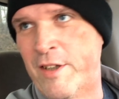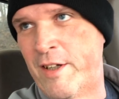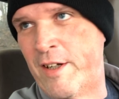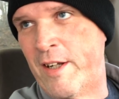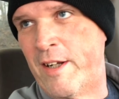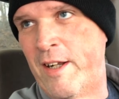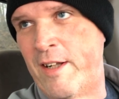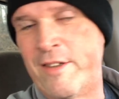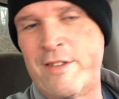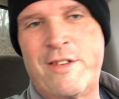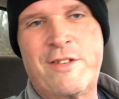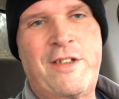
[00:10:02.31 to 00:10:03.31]
and
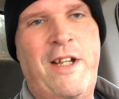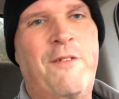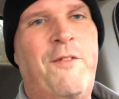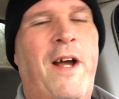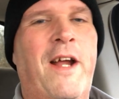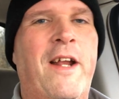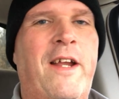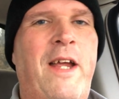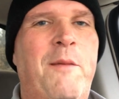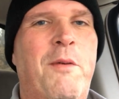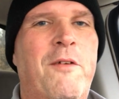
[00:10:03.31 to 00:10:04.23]
just to see if I could keep it